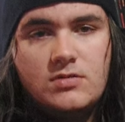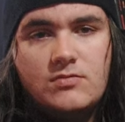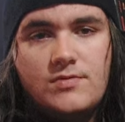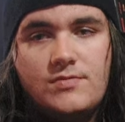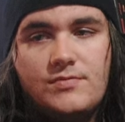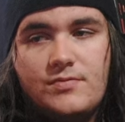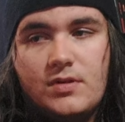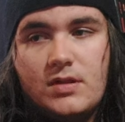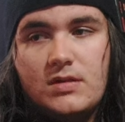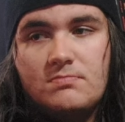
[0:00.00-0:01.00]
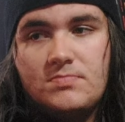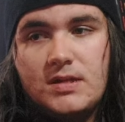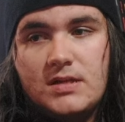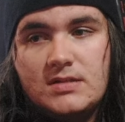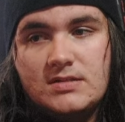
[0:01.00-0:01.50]
know what would really
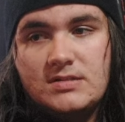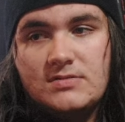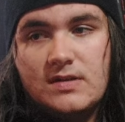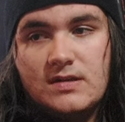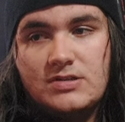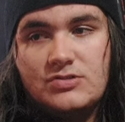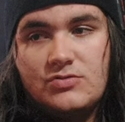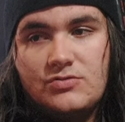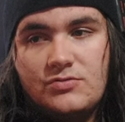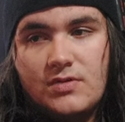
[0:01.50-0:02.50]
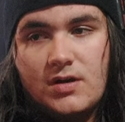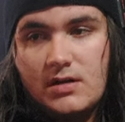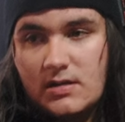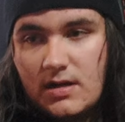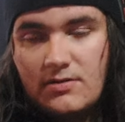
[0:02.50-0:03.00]
be considered like stoner
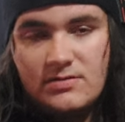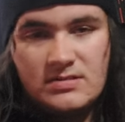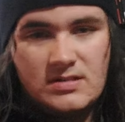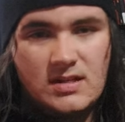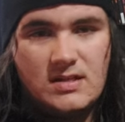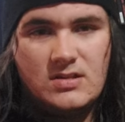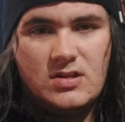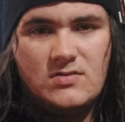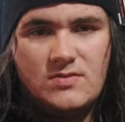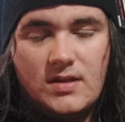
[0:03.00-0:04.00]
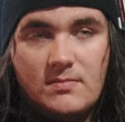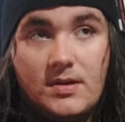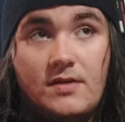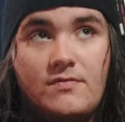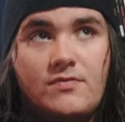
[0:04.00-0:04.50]
rock. I always kind of thought of like
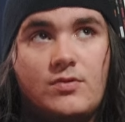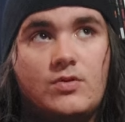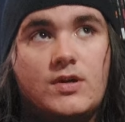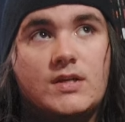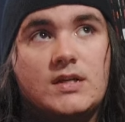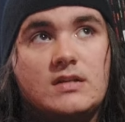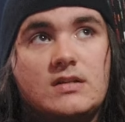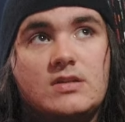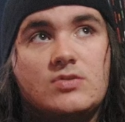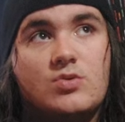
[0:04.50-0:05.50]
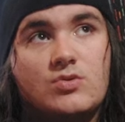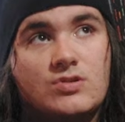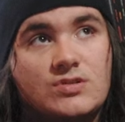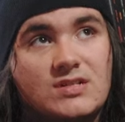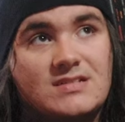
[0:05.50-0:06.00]
Pink Floyd and The
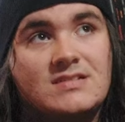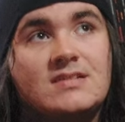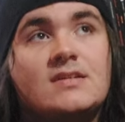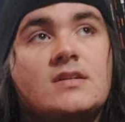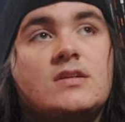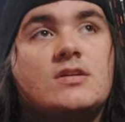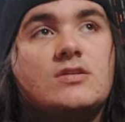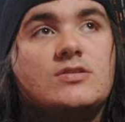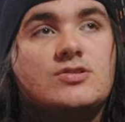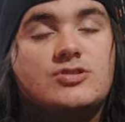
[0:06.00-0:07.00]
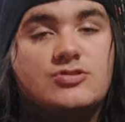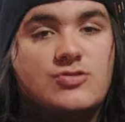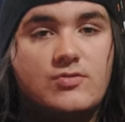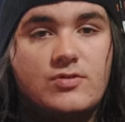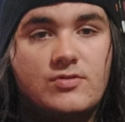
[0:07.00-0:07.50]
Doors as
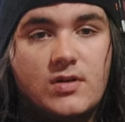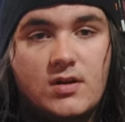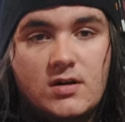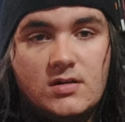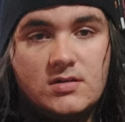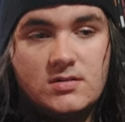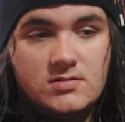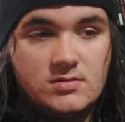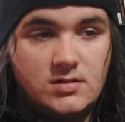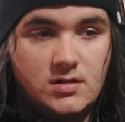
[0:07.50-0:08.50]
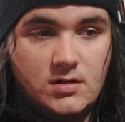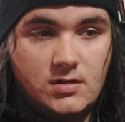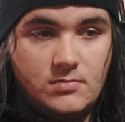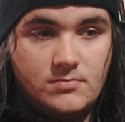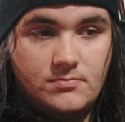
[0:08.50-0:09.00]
stoner rock.
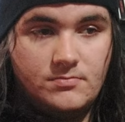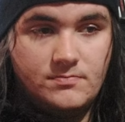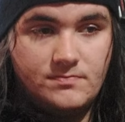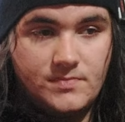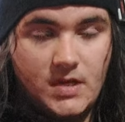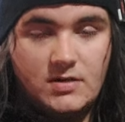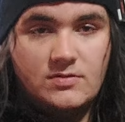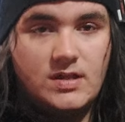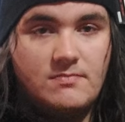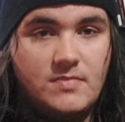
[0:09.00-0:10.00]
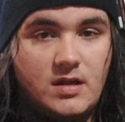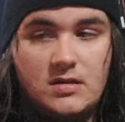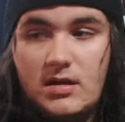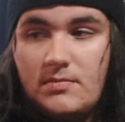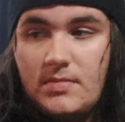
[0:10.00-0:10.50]
Um, I know that
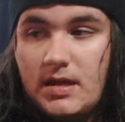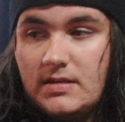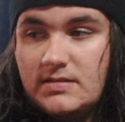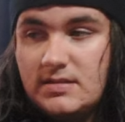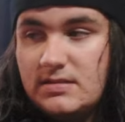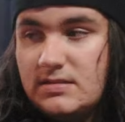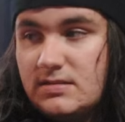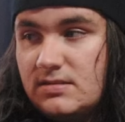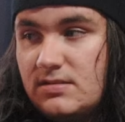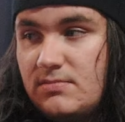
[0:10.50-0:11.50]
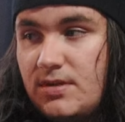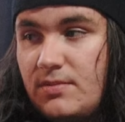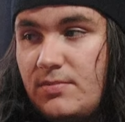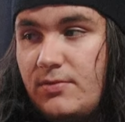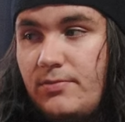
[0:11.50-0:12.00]
might not make sense to some
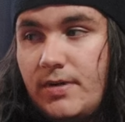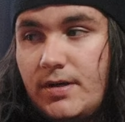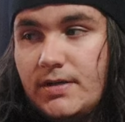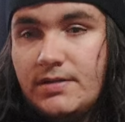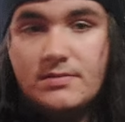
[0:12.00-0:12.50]
people, but